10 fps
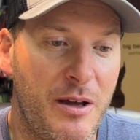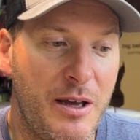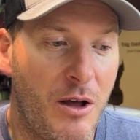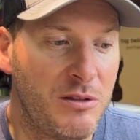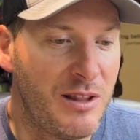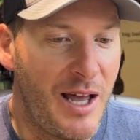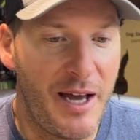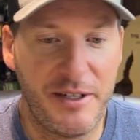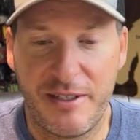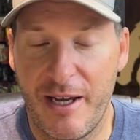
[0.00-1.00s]
a
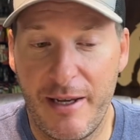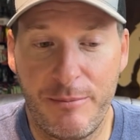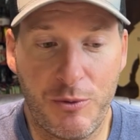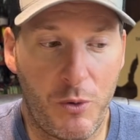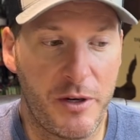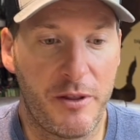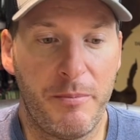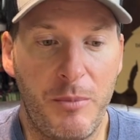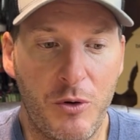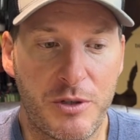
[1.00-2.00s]
lot of times one of the
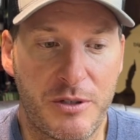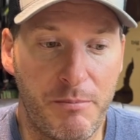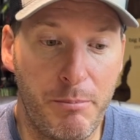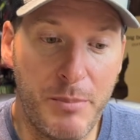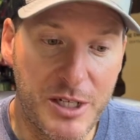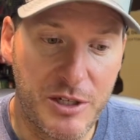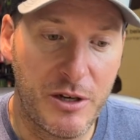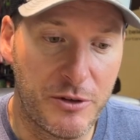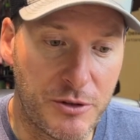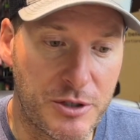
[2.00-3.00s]
most
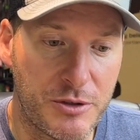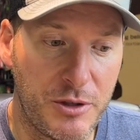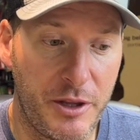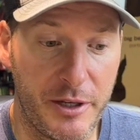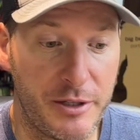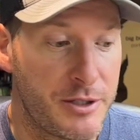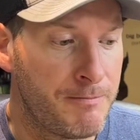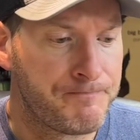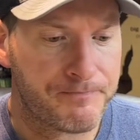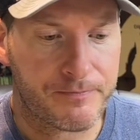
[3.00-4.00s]
misunderstood things
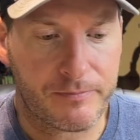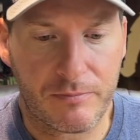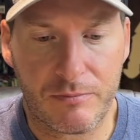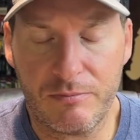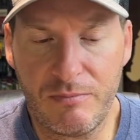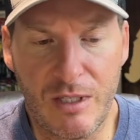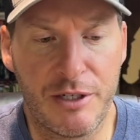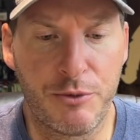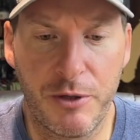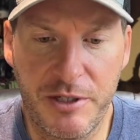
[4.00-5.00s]

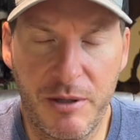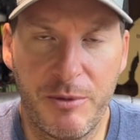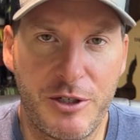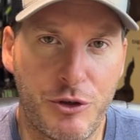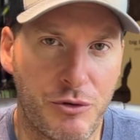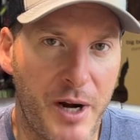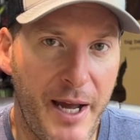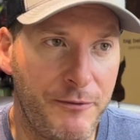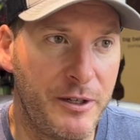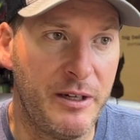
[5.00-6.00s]
is when somebody's
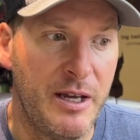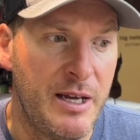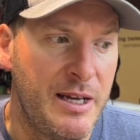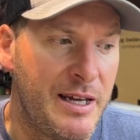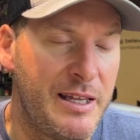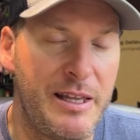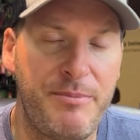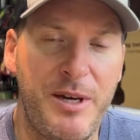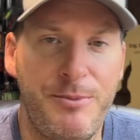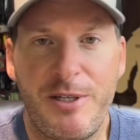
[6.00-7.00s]
graphing and they
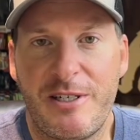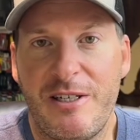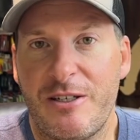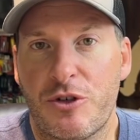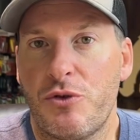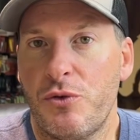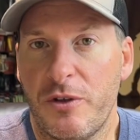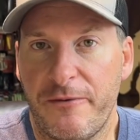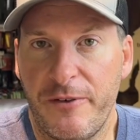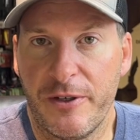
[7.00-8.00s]
maybe see a
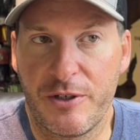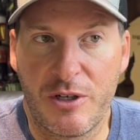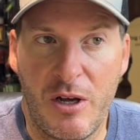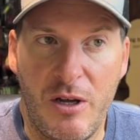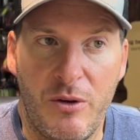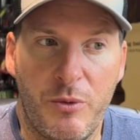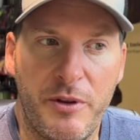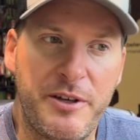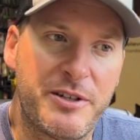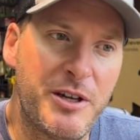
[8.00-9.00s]
school of fish.
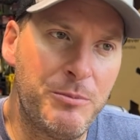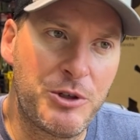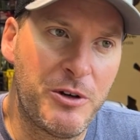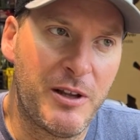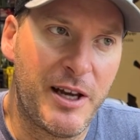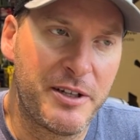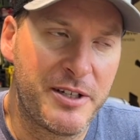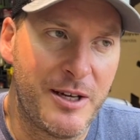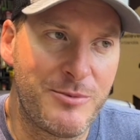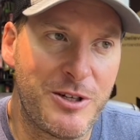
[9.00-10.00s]
Well, the assumption a lot of
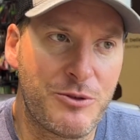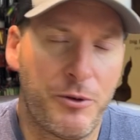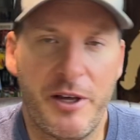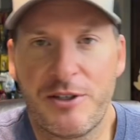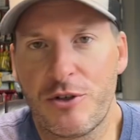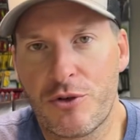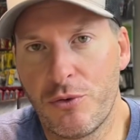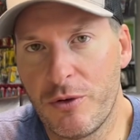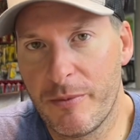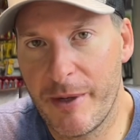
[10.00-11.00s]
times is, well, that's a
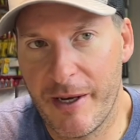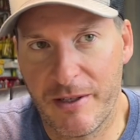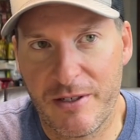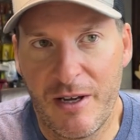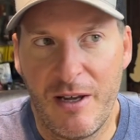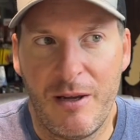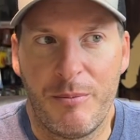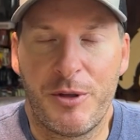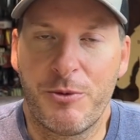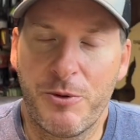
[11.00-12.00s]
school of bass.
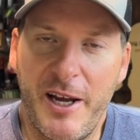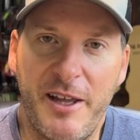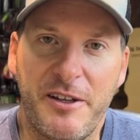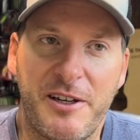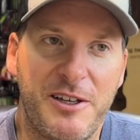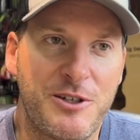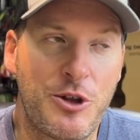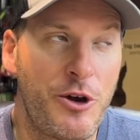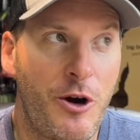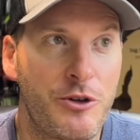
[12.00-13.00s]
But the reality
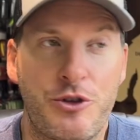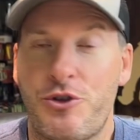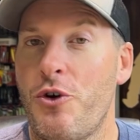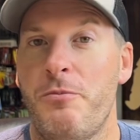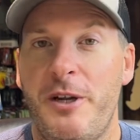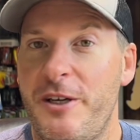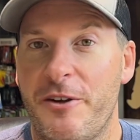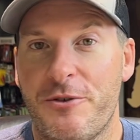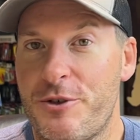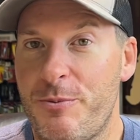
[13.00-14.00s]
is there are so many
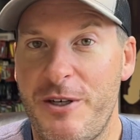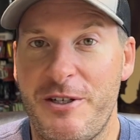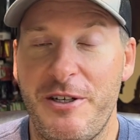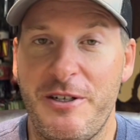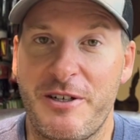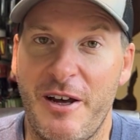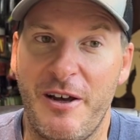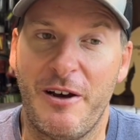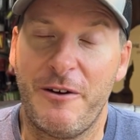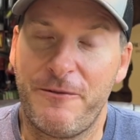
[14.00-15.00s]
other species
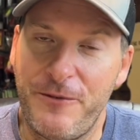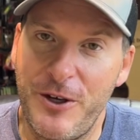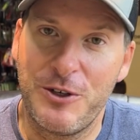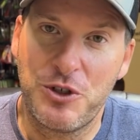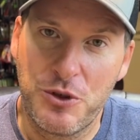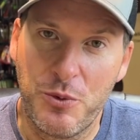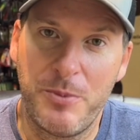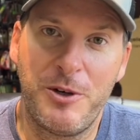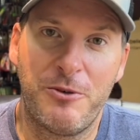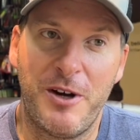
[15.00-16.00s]
of fish
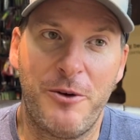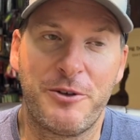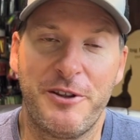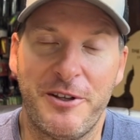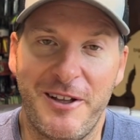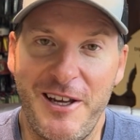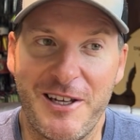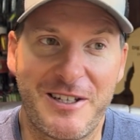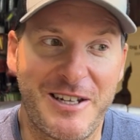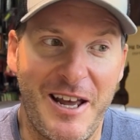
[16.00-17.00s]
swimming around in the
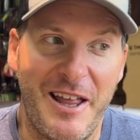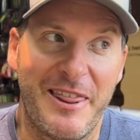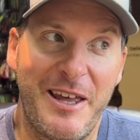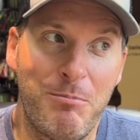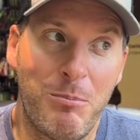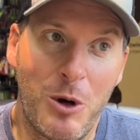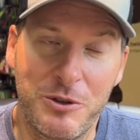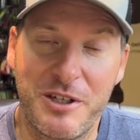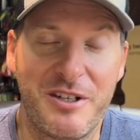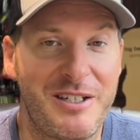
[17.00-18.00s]
lakes that
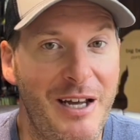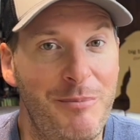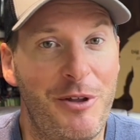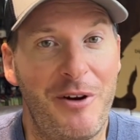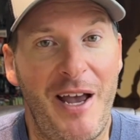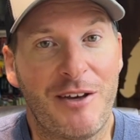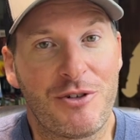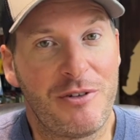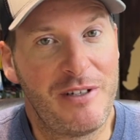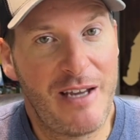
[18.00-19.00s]
most of the time they're
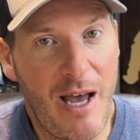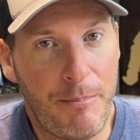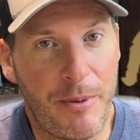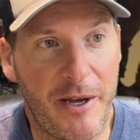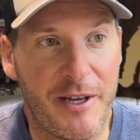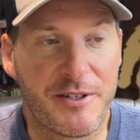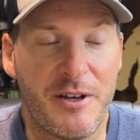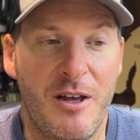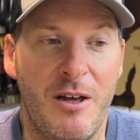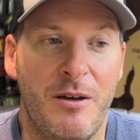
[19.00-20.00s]
actually not bass.
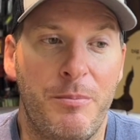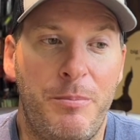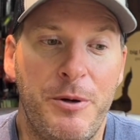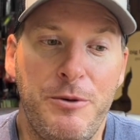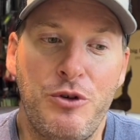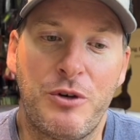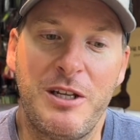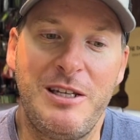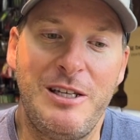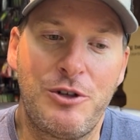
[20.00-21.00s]
But you
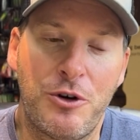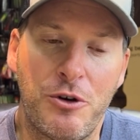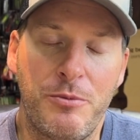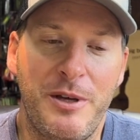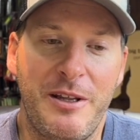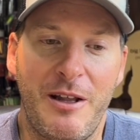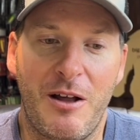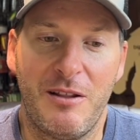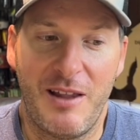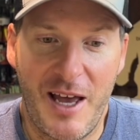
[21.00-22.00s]
can determine
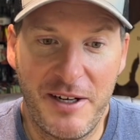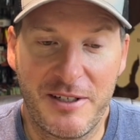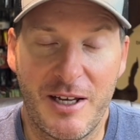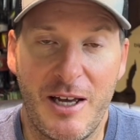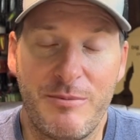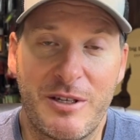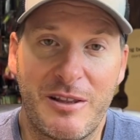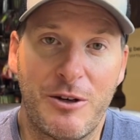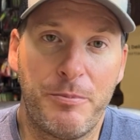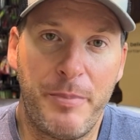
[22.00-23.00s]
a lot of times
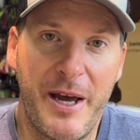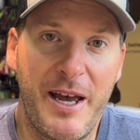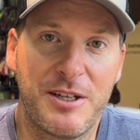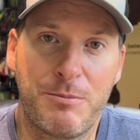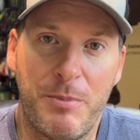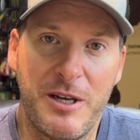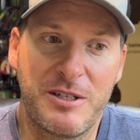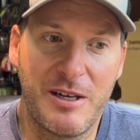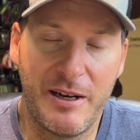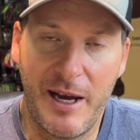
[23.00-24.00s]
that they're bass
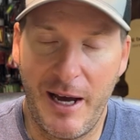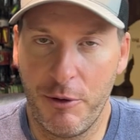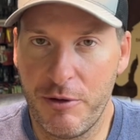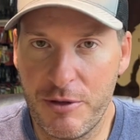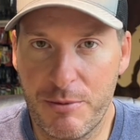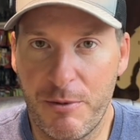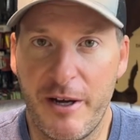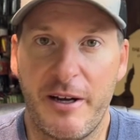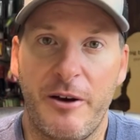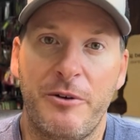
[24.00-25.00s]
based on how they're
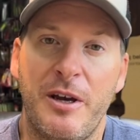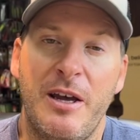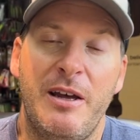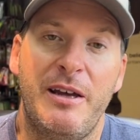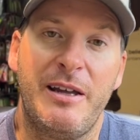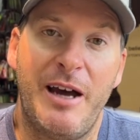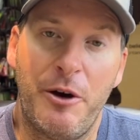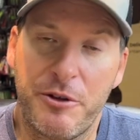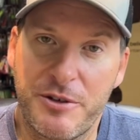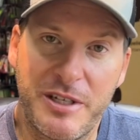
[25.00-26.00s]
spread out and
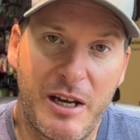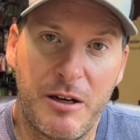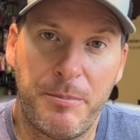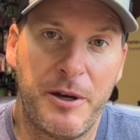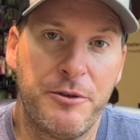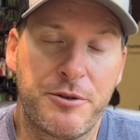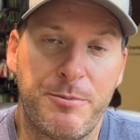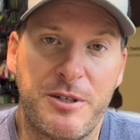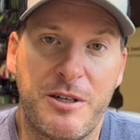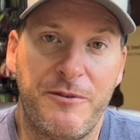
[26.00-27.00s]
how they're set up on those
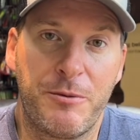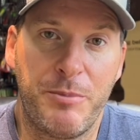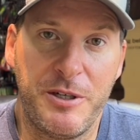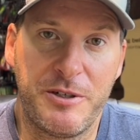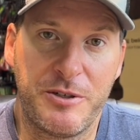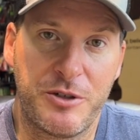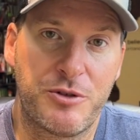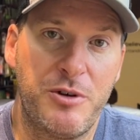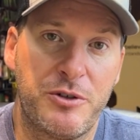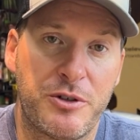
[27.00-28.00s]
specific pieces of
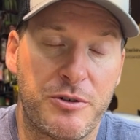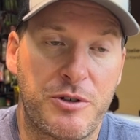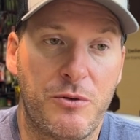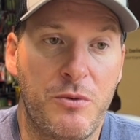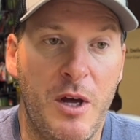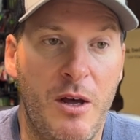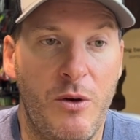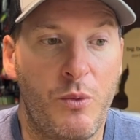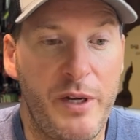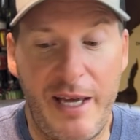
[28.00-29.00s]
structure. So we